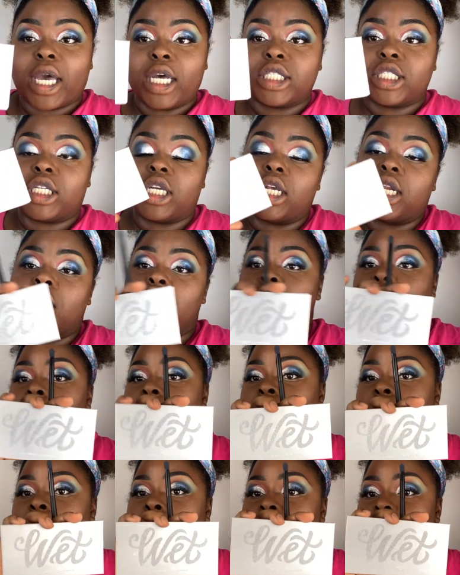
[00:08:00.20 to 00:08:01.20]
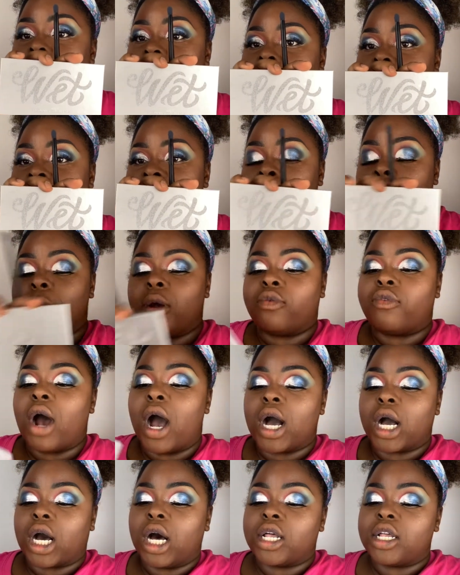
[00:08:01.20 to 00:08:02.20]
into the BRETMAN
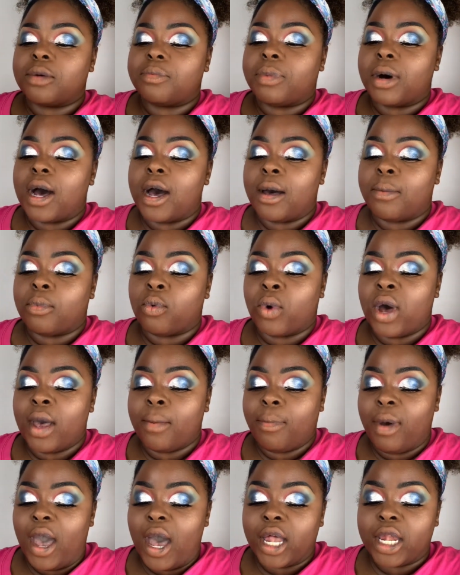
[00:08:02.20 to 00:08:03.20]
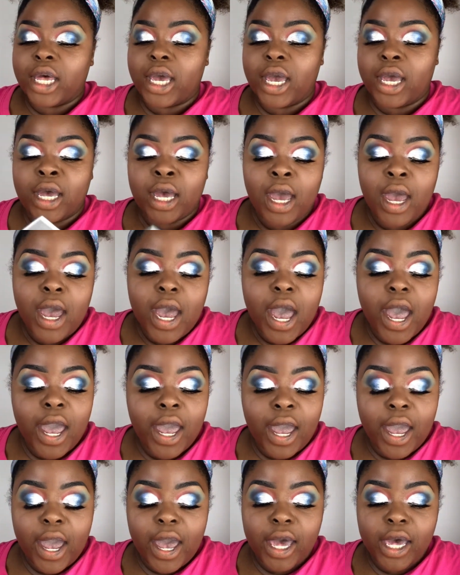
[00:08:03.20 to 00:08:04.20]
Rock ColourPop wet palette,
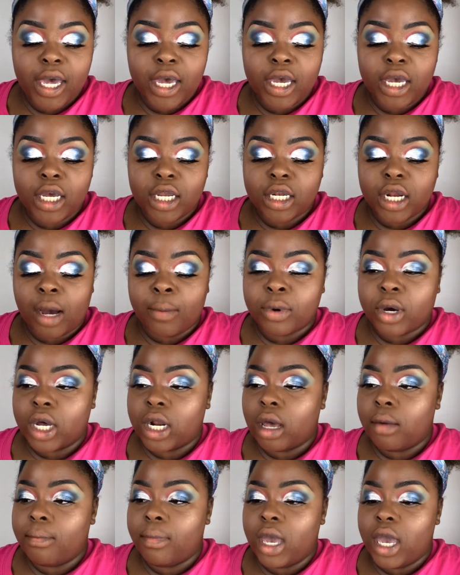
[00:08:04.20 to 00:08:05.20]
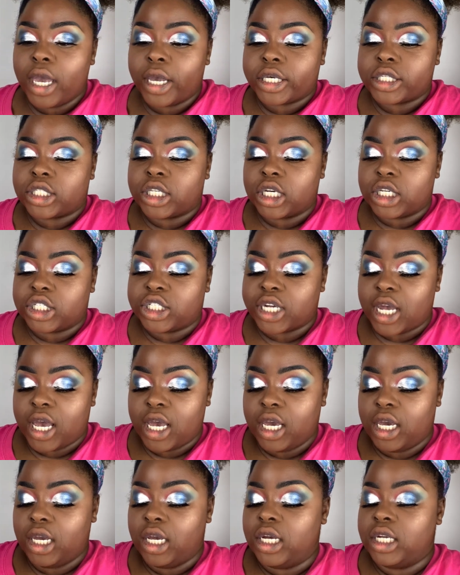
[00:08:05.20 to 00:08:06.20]
and I'm gonna mix the
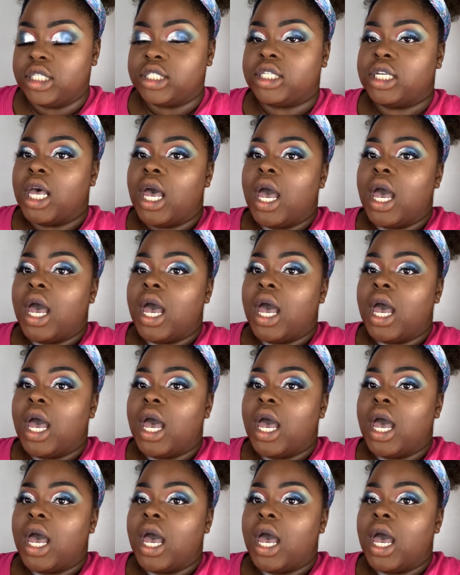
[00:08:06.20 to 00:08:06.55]
shades